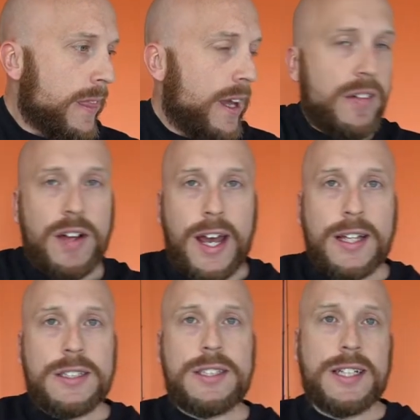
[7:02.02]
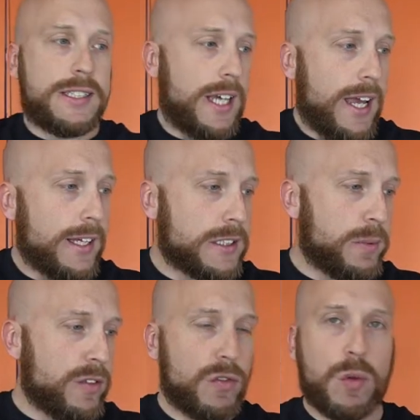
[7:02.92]
I've had six eights
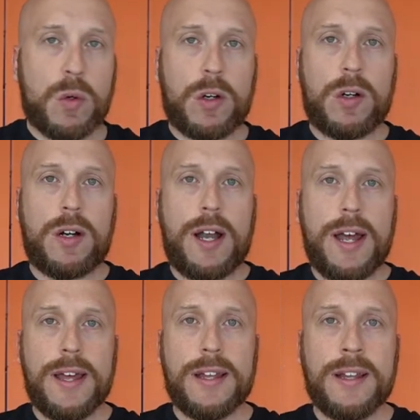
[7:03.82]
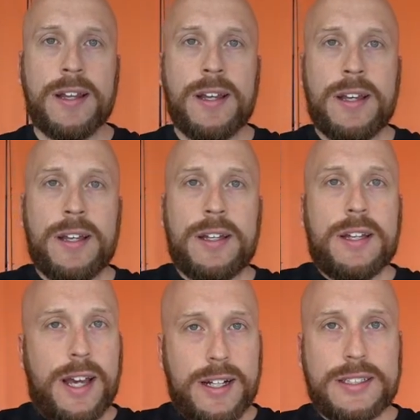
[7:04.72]
before and
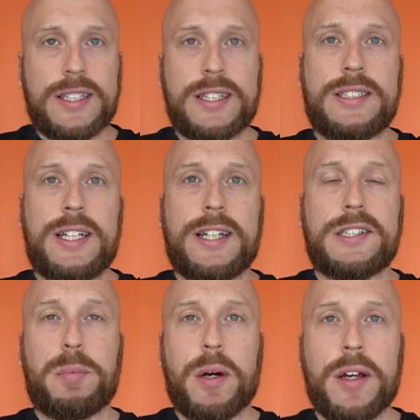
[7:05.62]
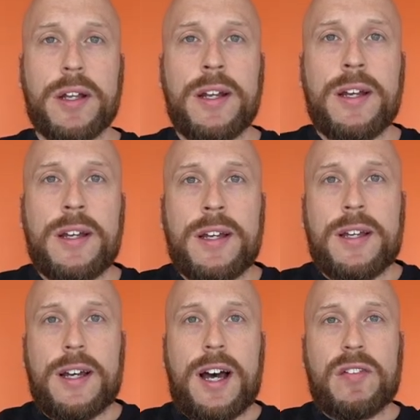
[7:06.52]
and a six six, but
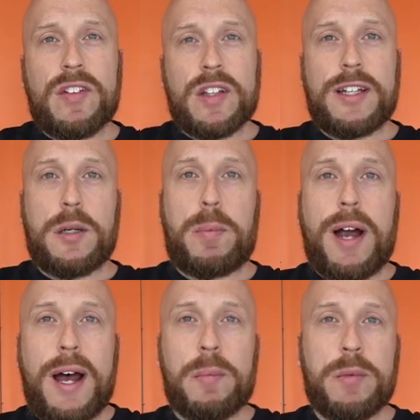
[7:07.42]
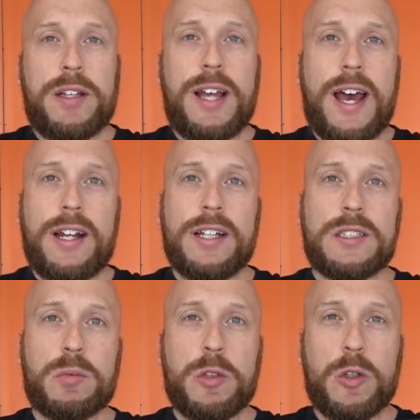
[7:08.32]
I feel like the problem with that
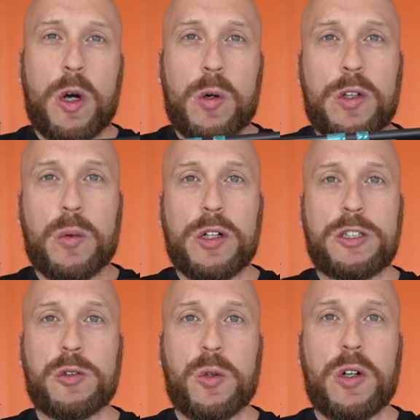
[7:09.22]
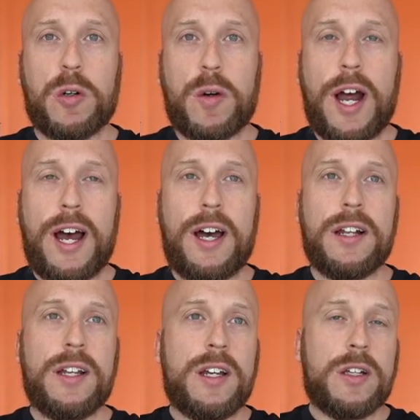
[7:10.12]
is when you go to a shorter
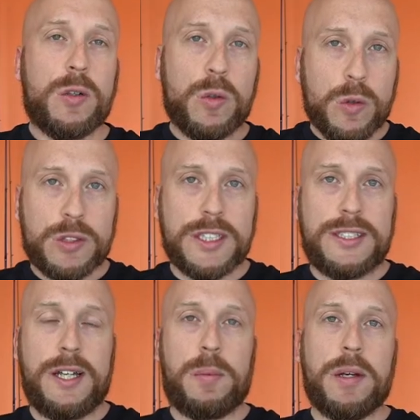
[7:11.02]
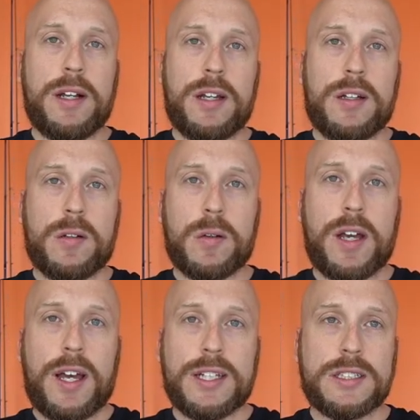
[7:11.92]
ride, you lose the tip in it.
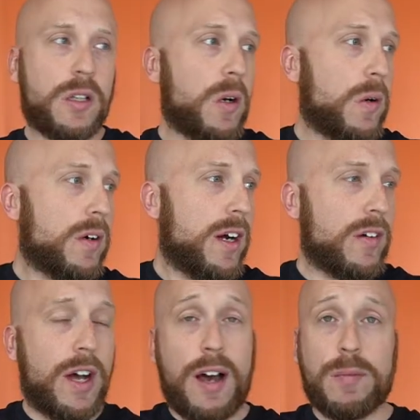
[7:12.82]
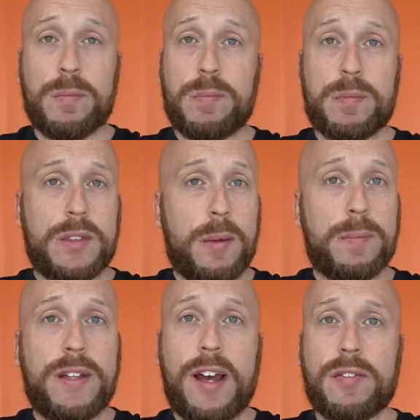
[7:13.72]
Okay, so I, I,
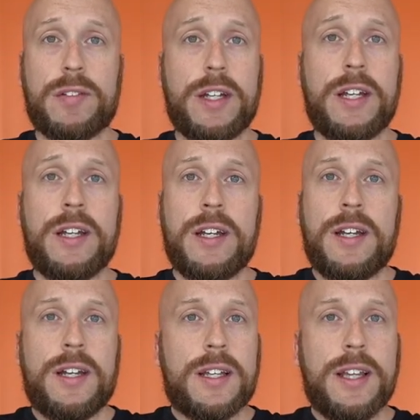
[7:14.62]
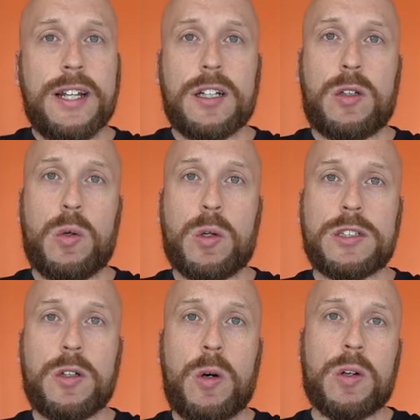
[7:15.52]
I'm definitely leaning
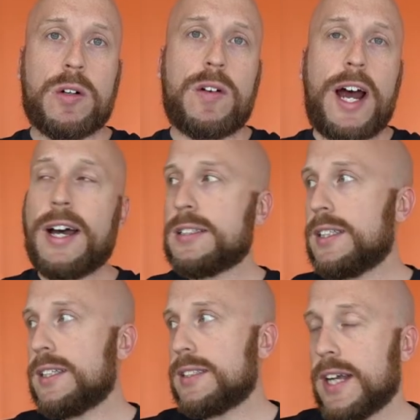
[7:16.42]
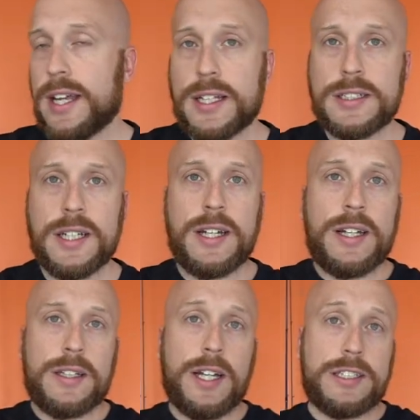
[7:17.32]
towards longer rides these days
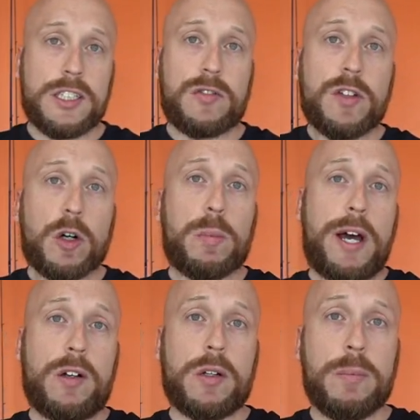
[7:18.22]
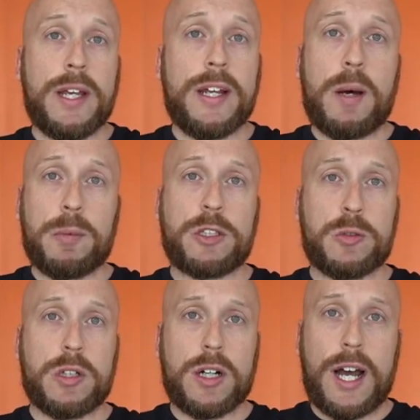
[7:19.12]
they just feel better to me. And I'm a
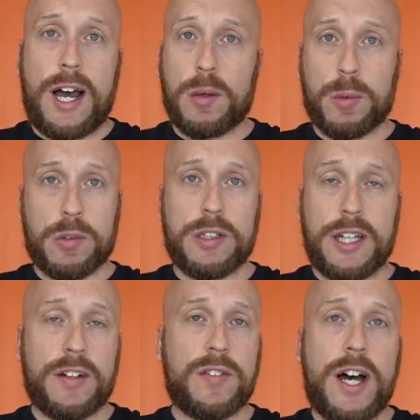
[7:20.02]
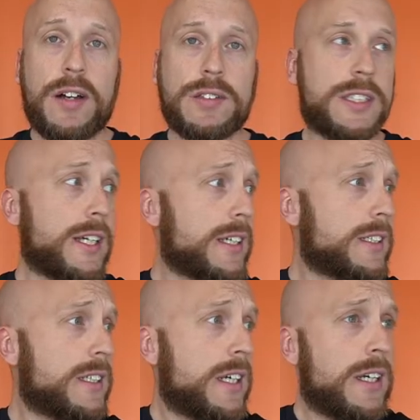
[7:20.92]
shorter guy. I'm only like five
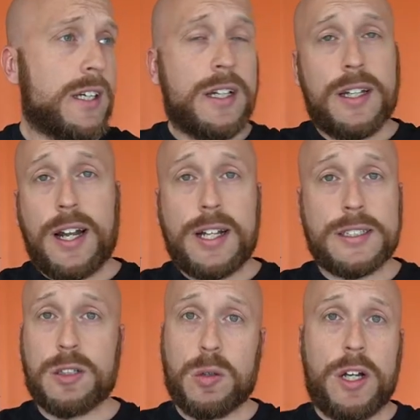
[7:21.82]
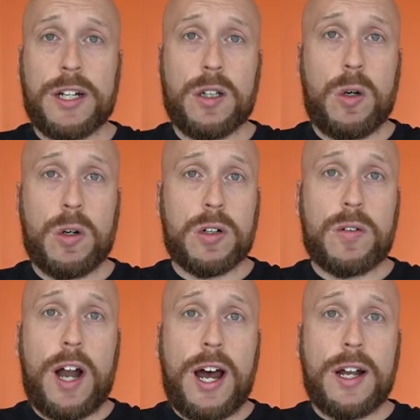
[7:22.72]
six, and I still like a longer
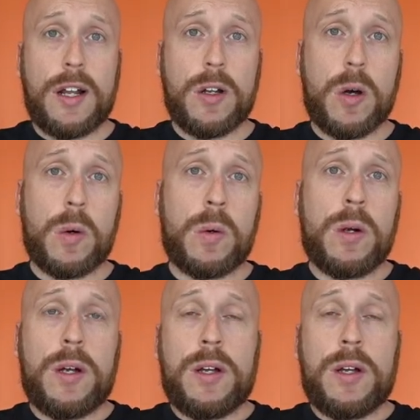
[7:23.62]
ride. I know,